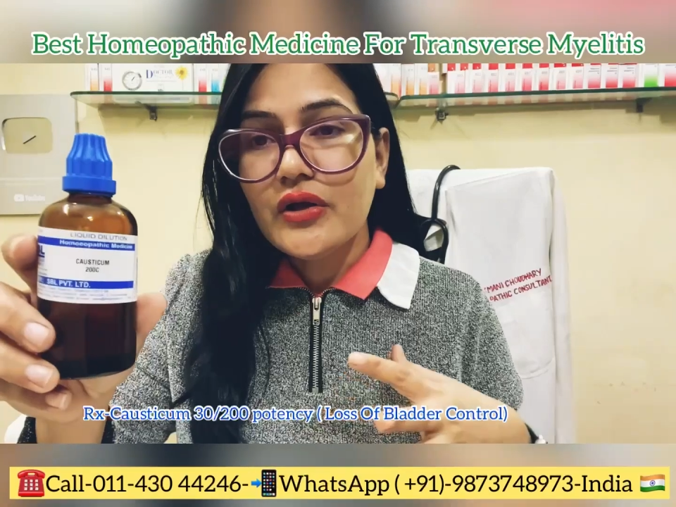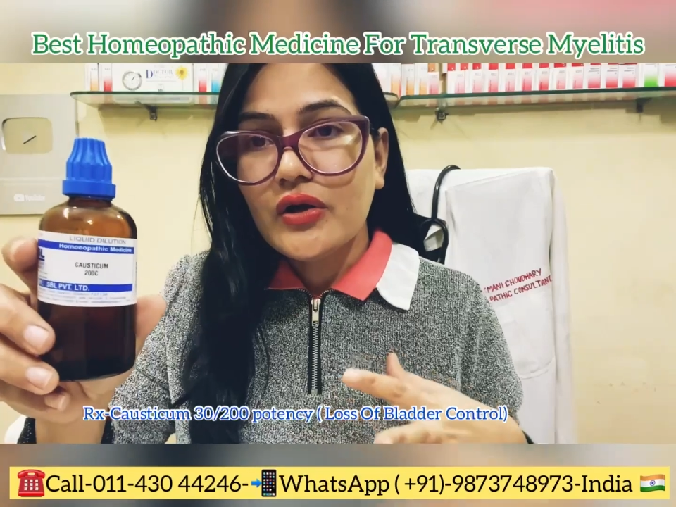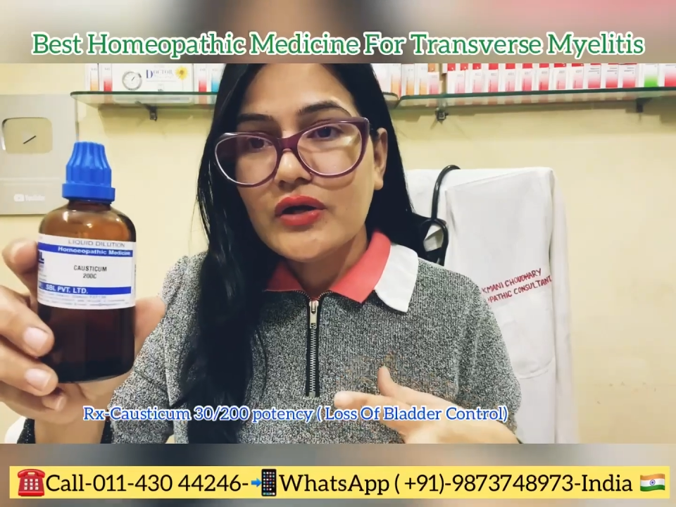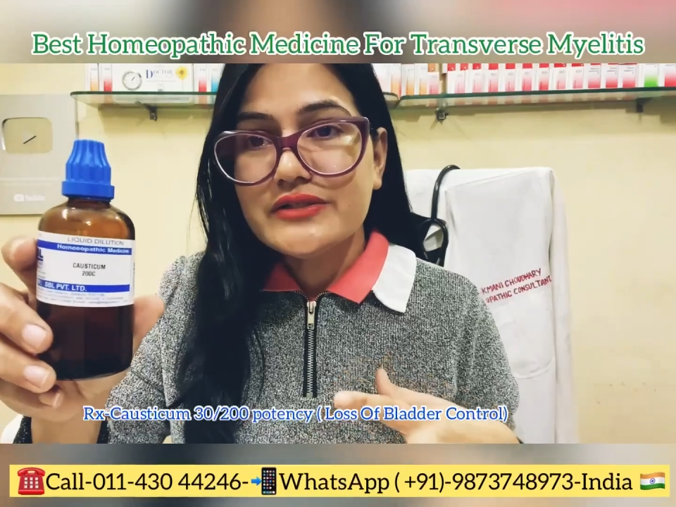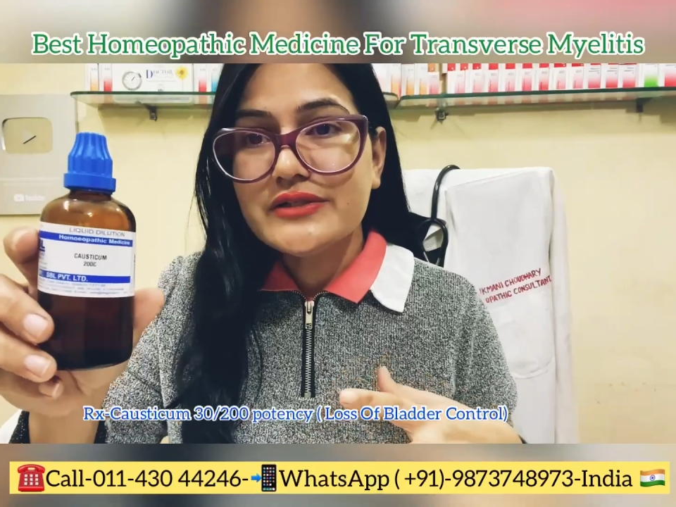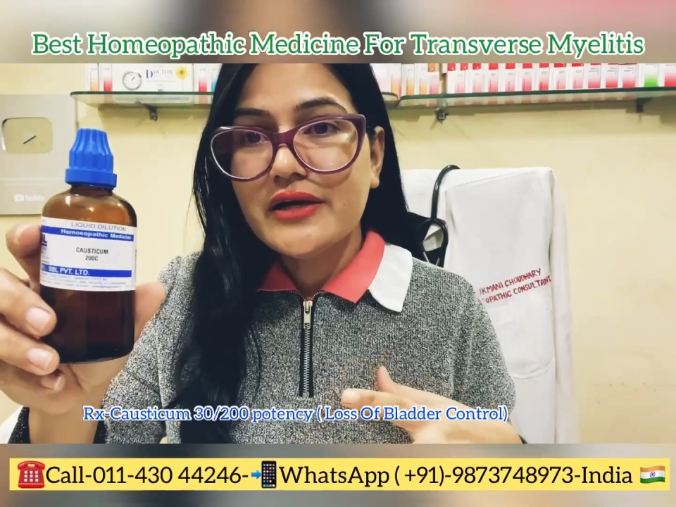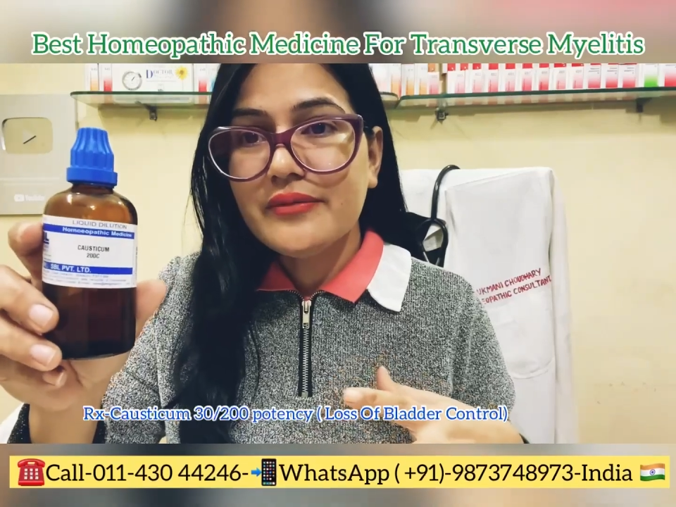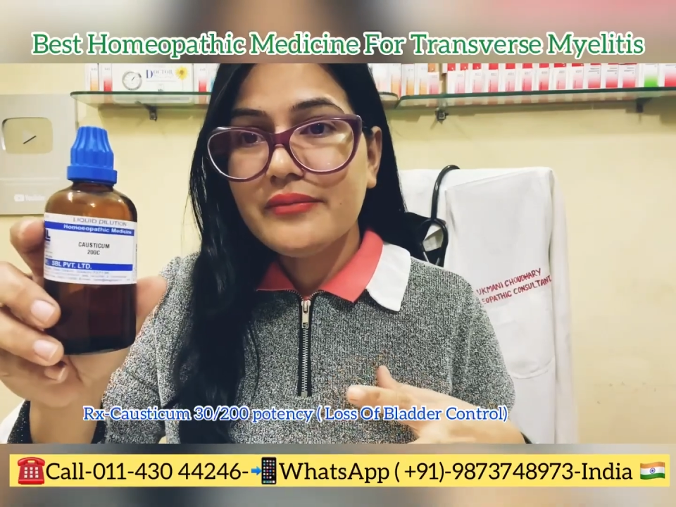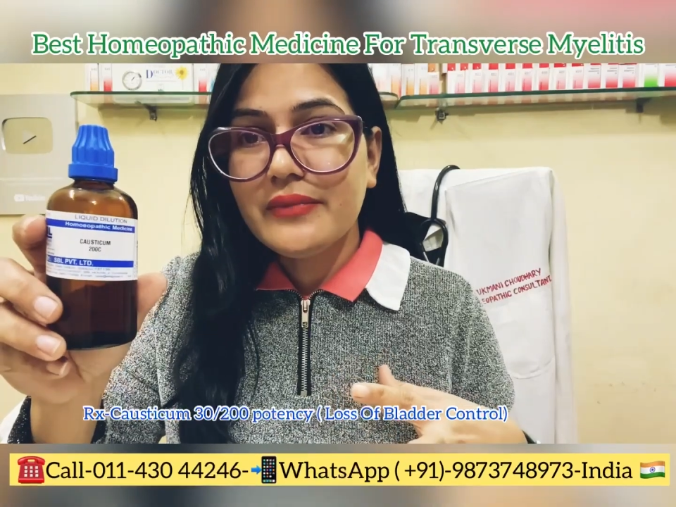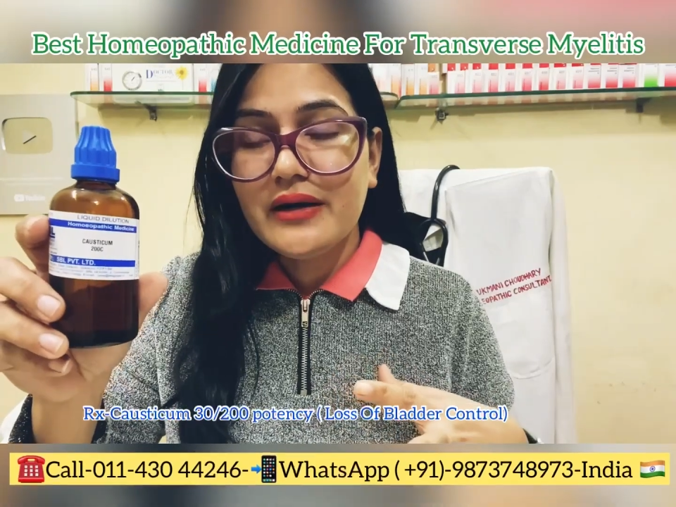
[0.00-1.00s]

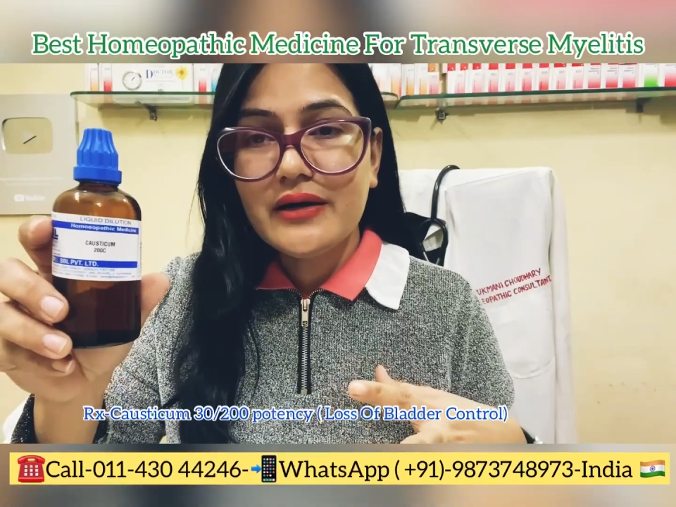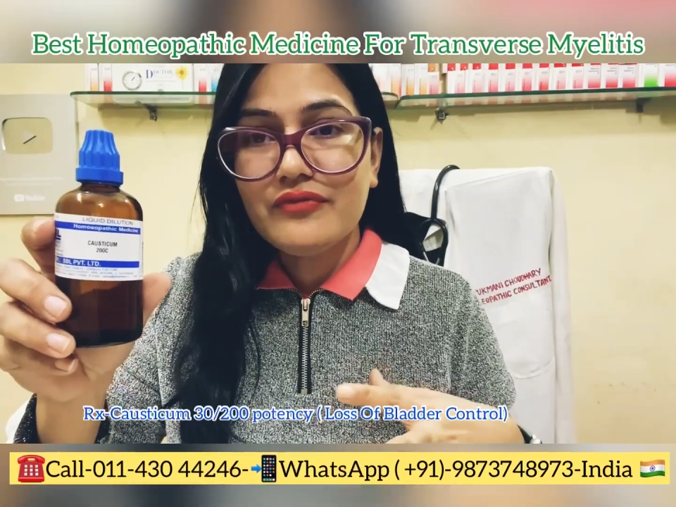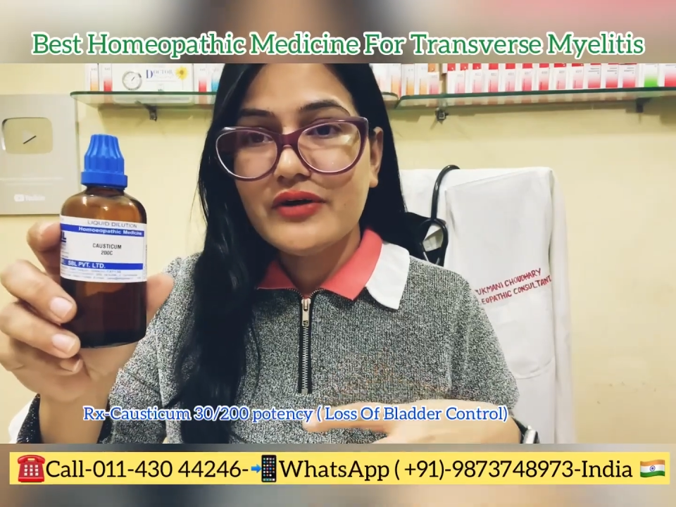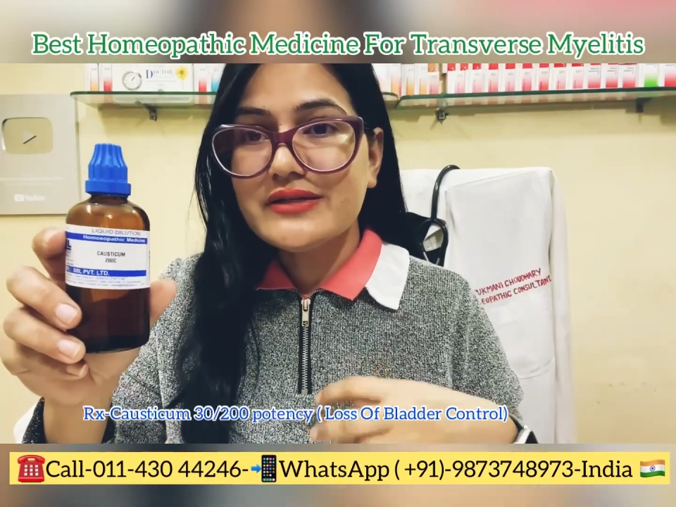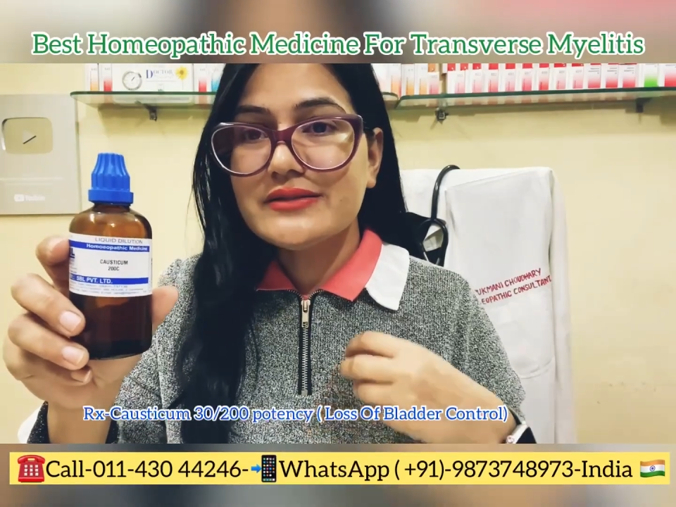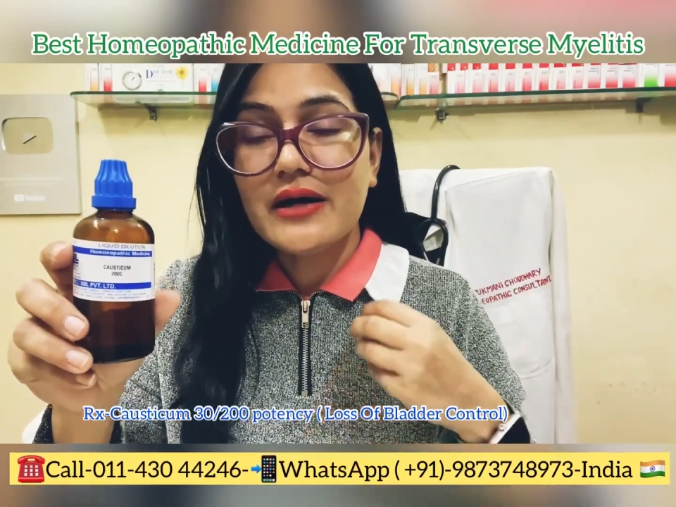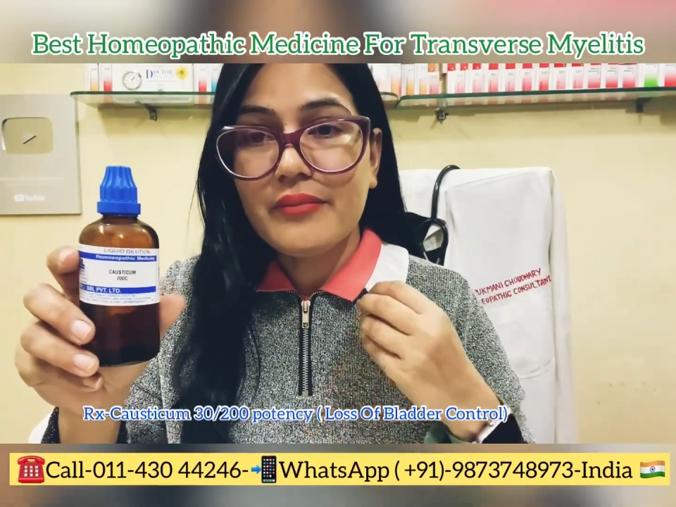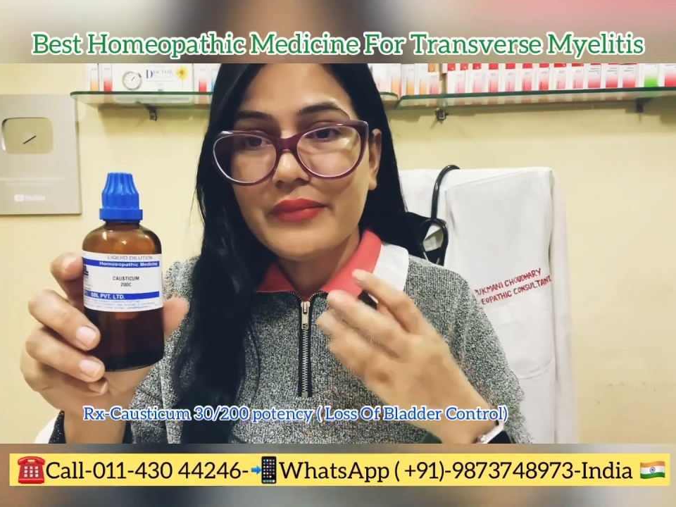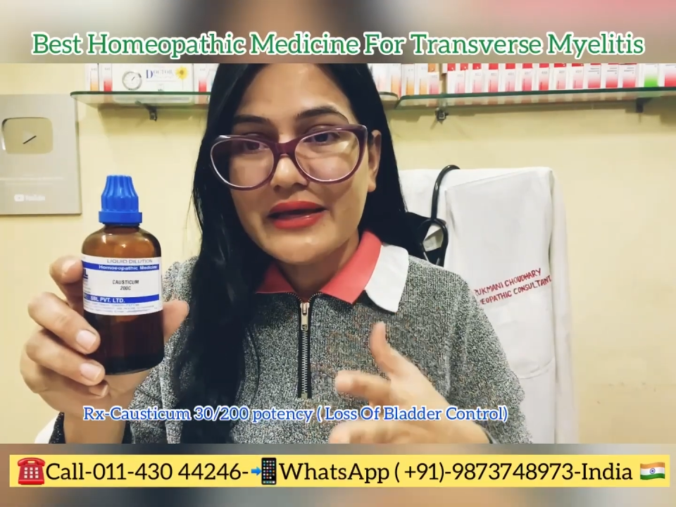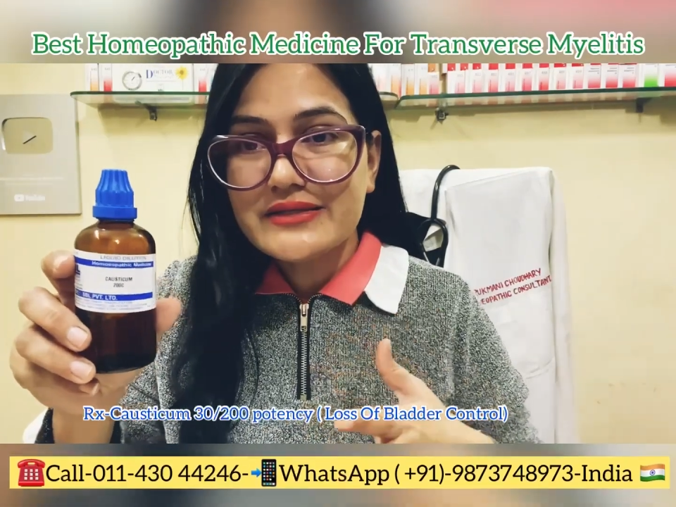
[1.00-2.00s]
causticum works
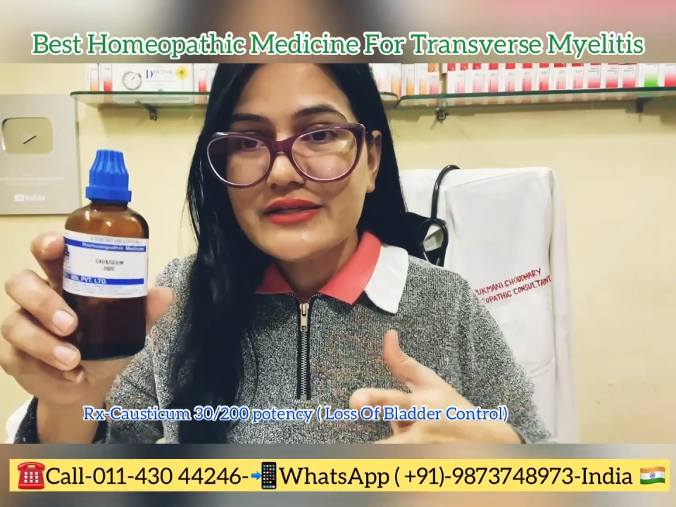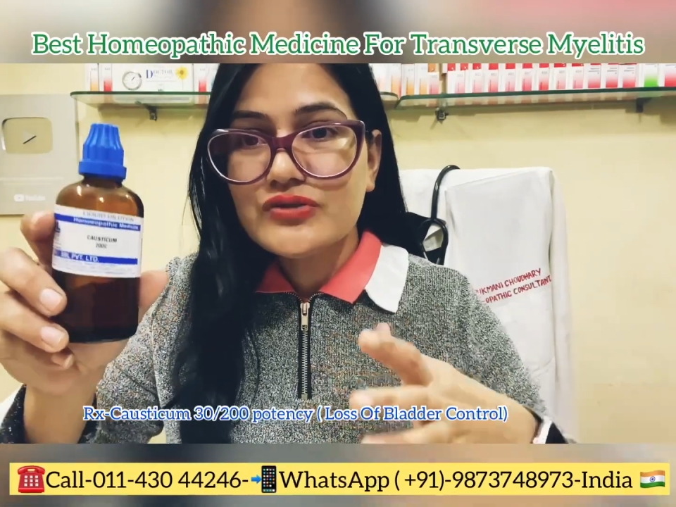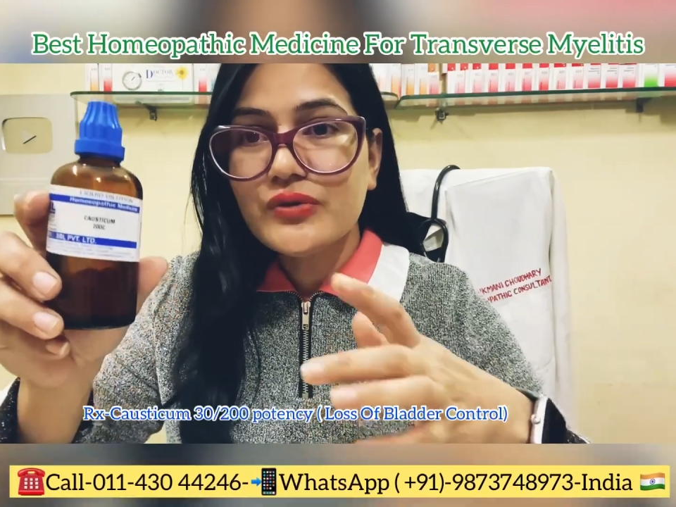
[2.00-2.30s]
amazing.